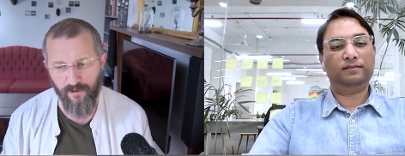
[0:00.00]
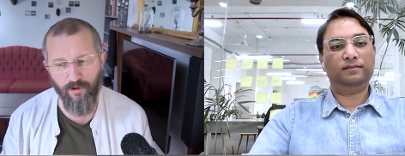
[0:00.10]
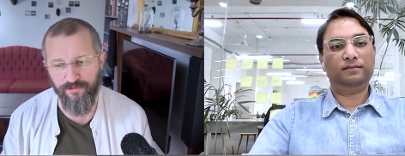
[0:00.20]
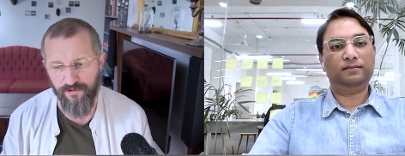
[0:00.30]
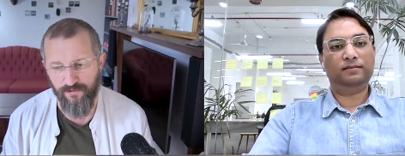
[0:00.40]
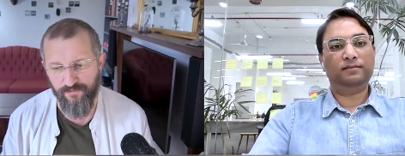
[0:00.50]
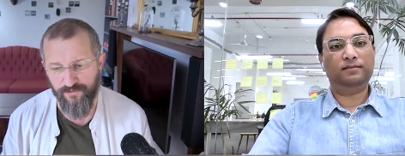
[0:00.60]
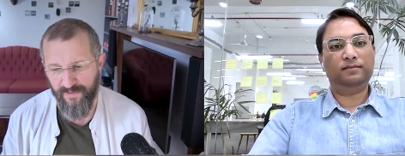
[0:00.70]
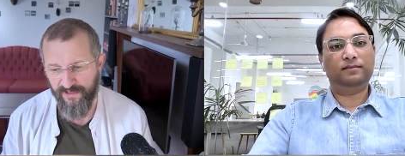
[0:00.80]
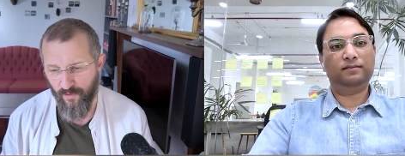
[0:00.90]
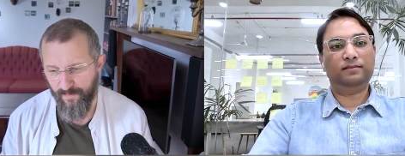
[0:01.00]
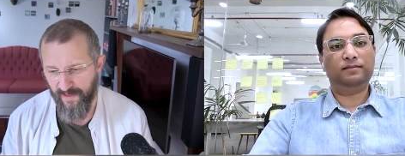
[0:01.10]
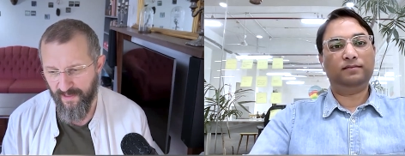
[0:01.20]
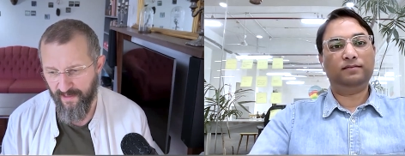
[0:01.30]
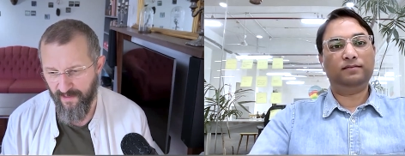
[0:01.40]
Speaker 1: Claude two from
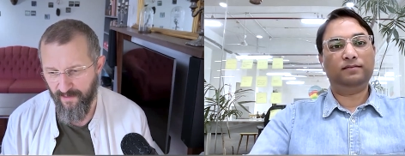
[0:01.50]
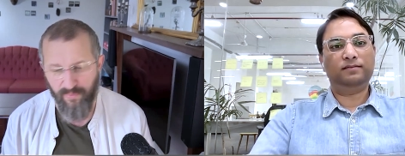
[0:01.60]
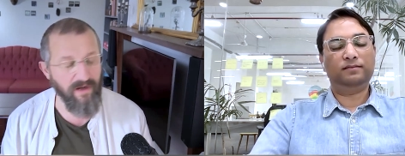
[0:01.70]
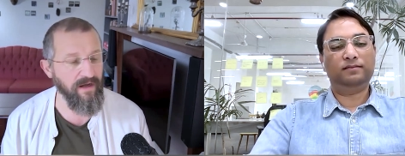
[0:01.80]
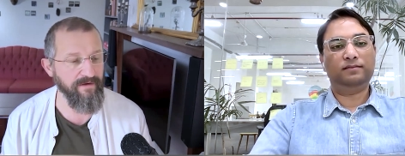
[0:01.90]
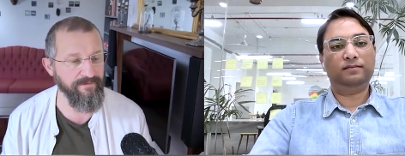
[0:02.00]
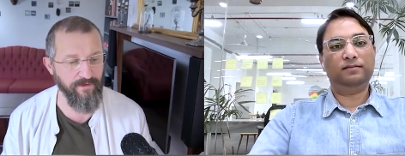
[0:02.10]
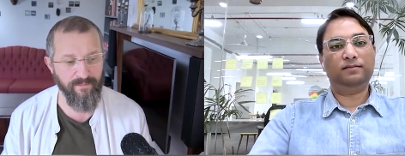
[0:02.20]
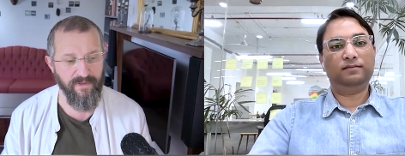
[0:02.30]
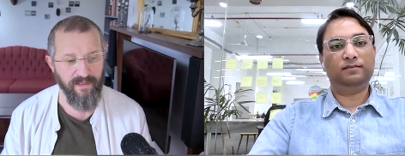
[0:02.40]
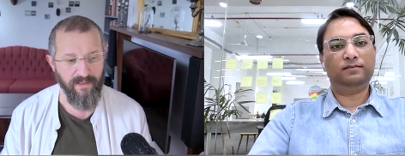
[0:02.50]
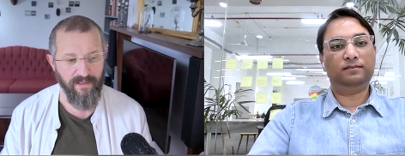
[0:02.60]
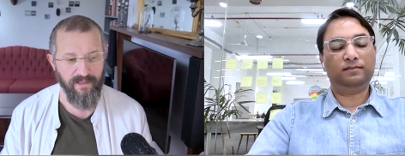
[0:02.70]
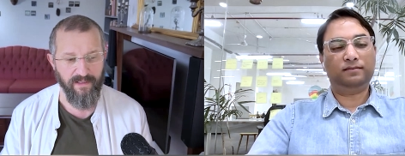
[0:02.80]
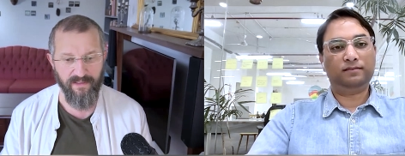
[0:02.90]
Anthropic and Pi from
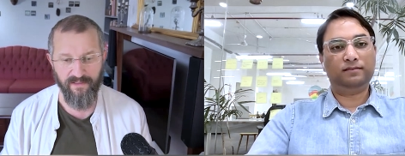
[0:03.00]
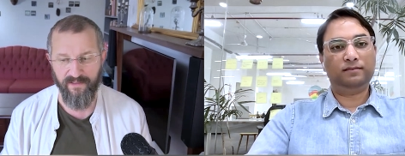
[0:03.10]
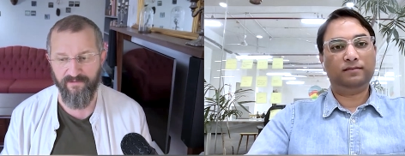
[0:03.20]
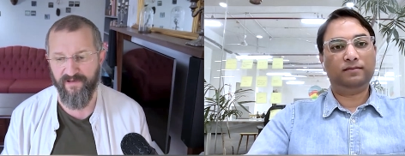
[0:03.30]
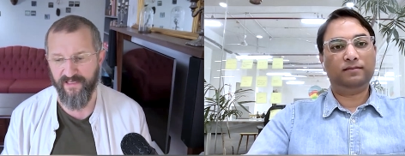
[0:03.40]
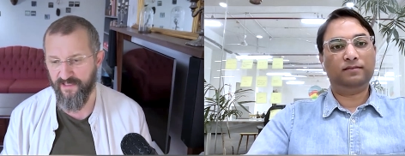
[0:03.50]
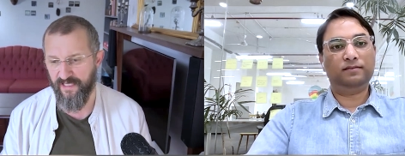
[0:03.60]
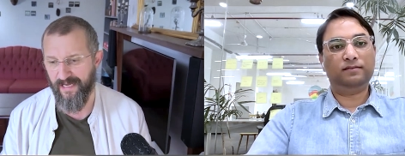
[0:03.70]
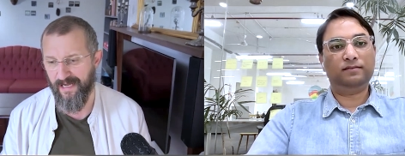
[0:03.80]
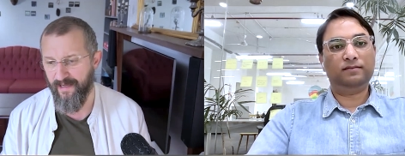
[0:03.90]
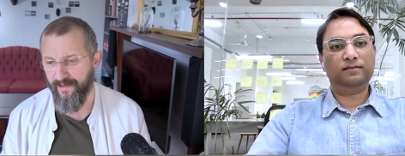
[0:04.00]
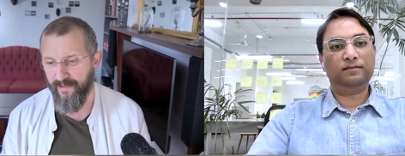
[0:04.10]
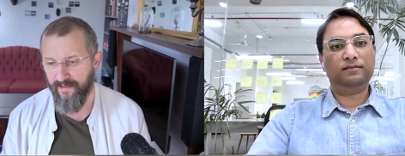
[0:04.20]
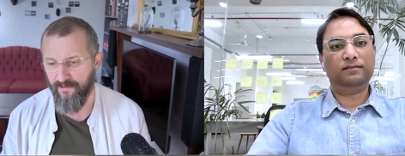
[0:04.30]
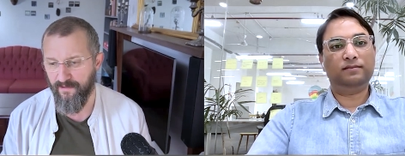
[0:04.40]
uh, Inflection A I.
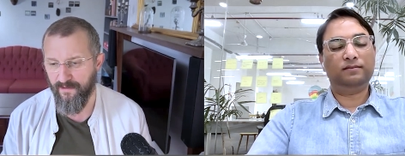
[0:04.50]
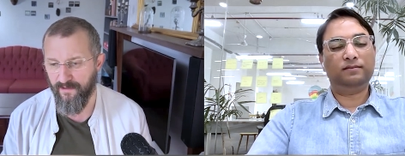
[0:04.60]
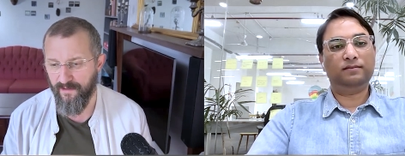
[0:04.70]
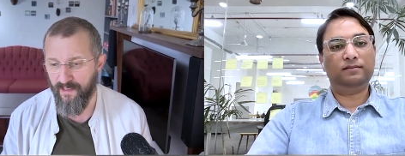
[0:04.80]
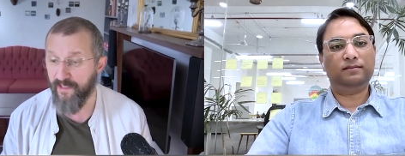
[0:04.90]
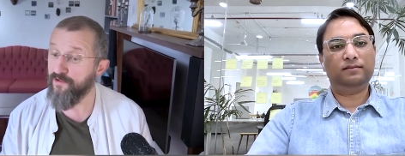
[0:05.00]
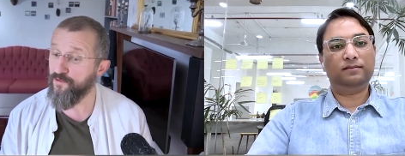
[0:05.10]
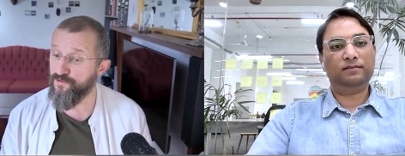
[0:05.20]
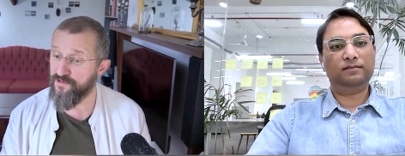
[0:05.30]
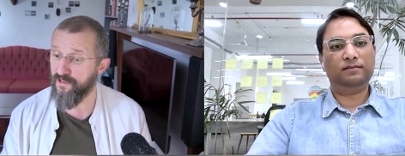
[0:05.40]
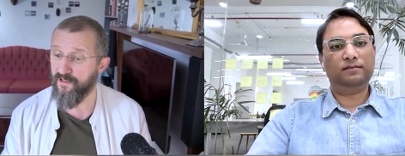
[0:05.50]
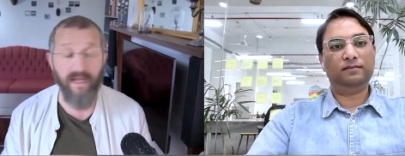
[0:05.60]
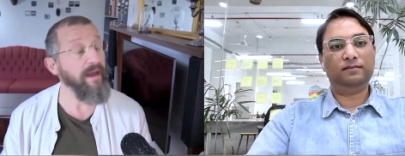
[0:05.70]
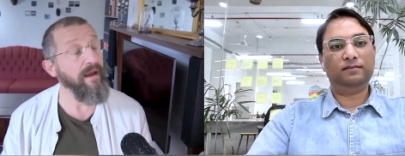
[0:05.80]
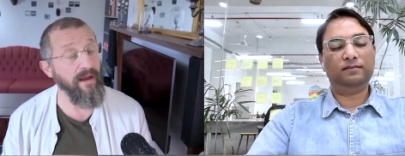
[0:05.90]
And uh, I use
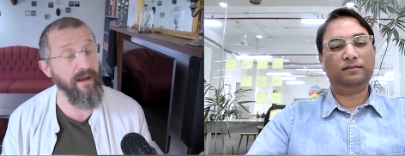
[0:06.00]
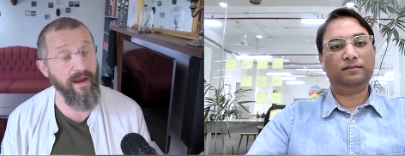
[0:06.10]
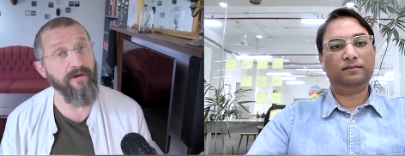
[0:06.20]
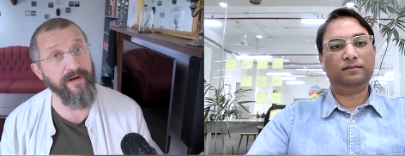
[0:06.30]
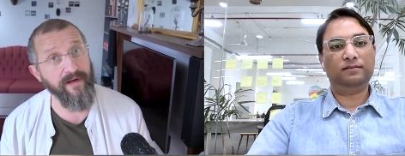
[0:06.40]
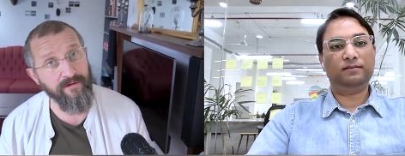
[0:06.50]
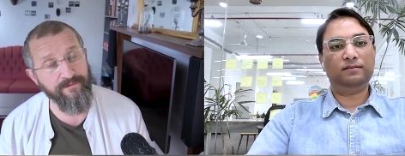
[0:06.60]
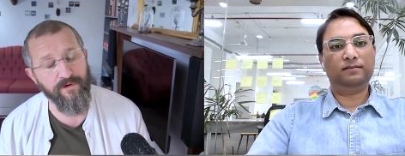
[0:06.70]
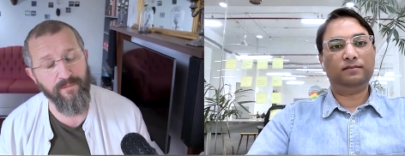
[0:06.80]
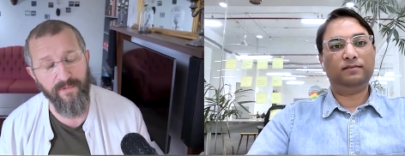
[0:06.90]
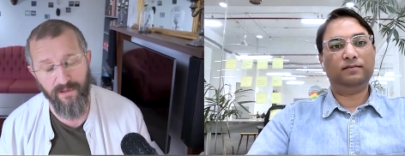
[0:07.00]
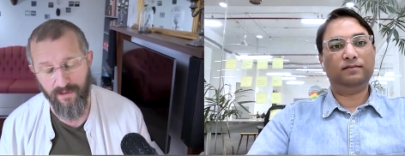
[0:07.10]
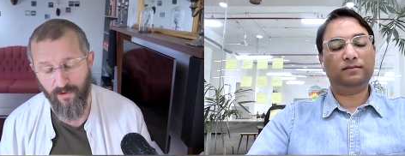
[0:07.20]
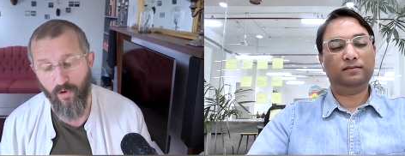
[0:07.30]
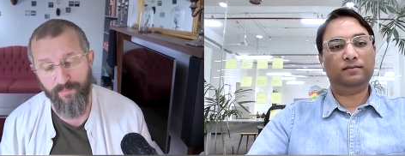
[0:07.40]
uh, Aria from
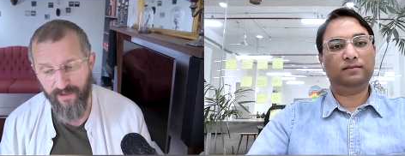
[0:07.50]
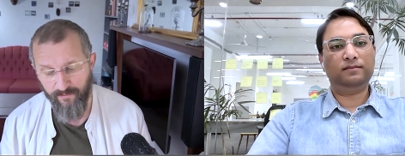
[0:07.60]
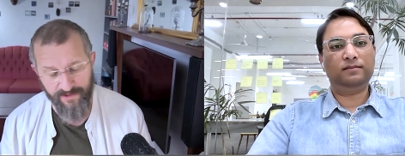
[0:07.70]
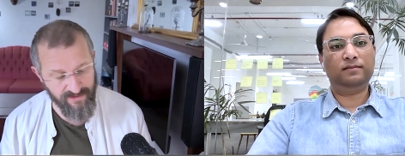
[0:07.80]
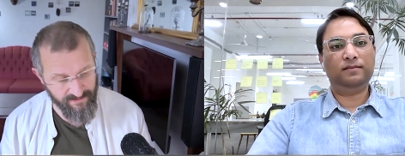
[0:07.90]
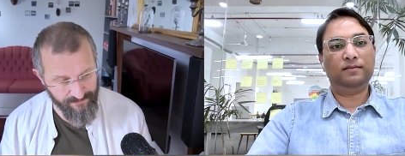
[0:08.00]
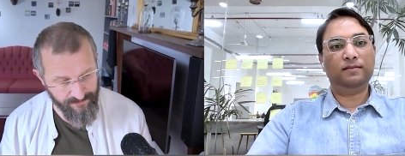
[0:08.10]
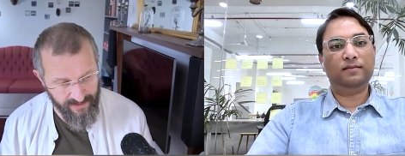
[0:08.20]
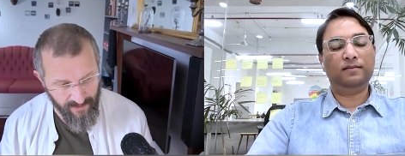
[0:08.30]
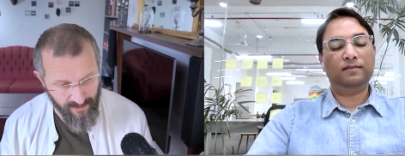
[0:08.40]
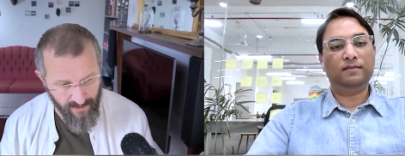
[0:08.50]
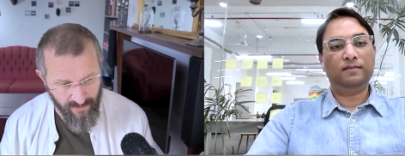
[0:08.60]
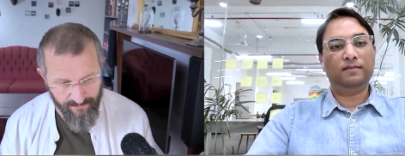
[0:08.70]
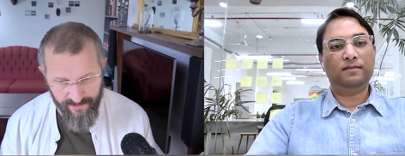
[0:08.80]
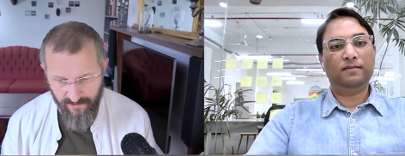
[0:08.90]
uh, Opera, which is a free
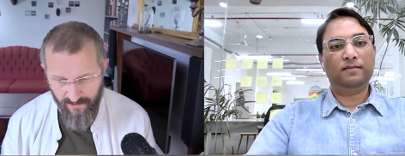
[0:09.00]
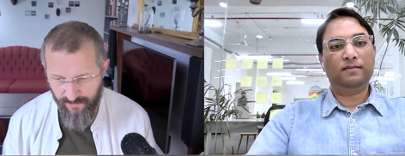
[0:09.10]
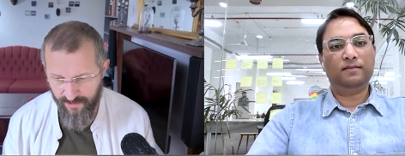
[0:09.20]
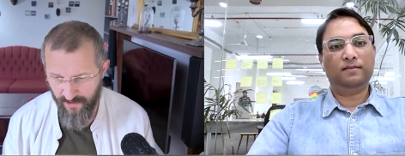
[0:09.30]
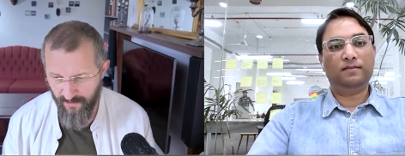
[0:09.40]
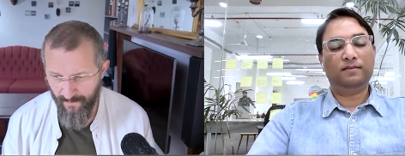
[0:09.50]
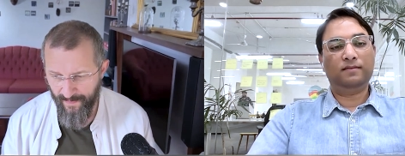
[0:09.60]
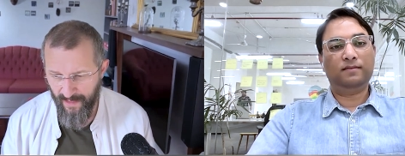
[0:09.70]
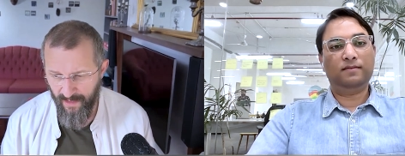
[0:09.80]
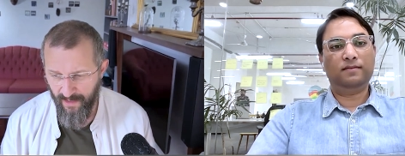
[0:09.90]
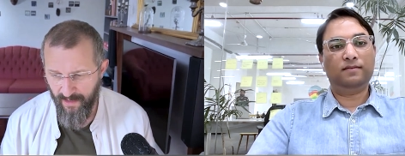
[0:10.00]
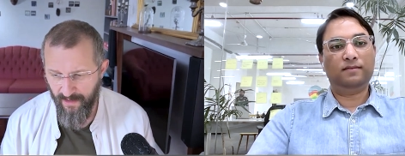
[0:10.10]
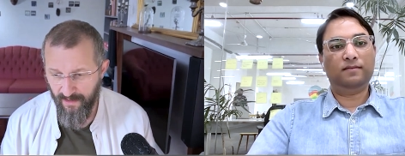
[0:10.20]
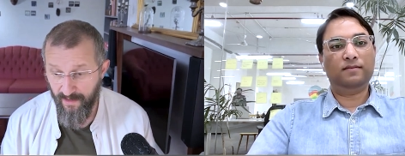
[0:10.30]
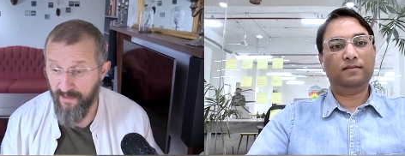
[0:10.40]
free solution.
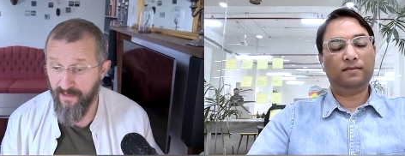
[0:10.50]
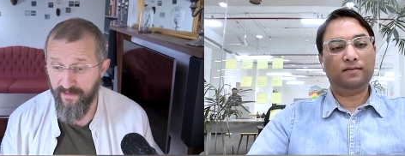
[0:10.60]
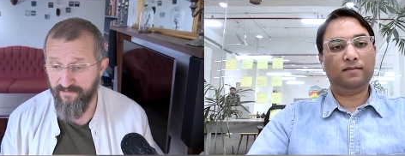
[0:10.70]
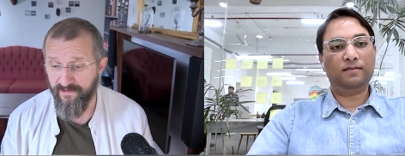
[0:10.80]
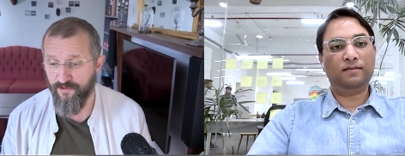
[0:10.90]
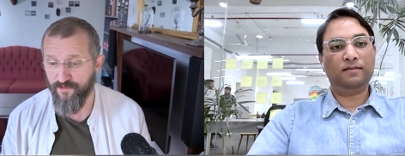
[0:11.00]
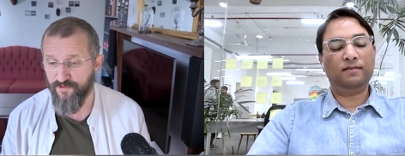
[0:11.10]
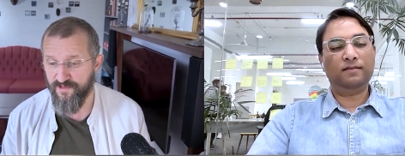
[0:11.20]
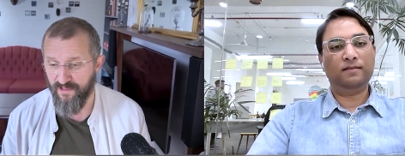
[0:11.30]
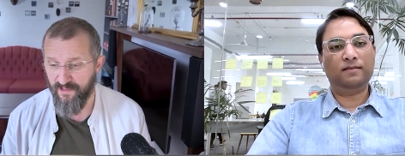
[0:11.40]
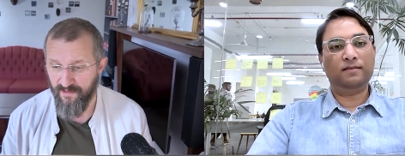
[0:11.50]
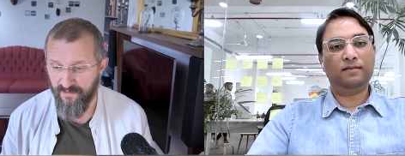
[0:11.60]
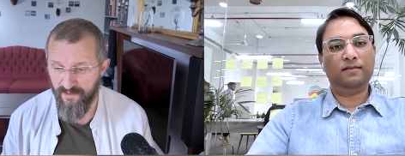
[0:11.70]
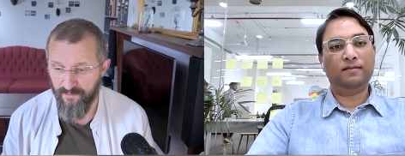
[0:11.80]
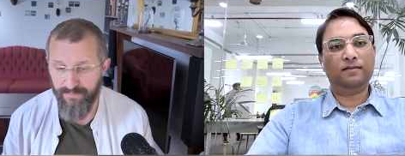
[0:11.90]
Uh, and I even use
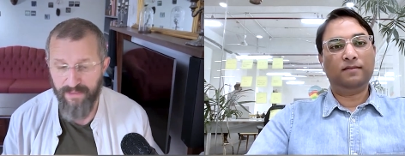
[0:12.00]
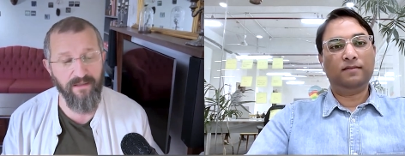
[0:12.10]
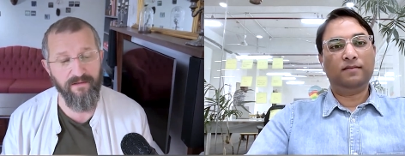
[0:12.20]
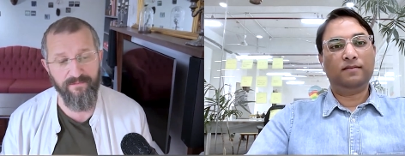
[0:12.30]
uh, the Bing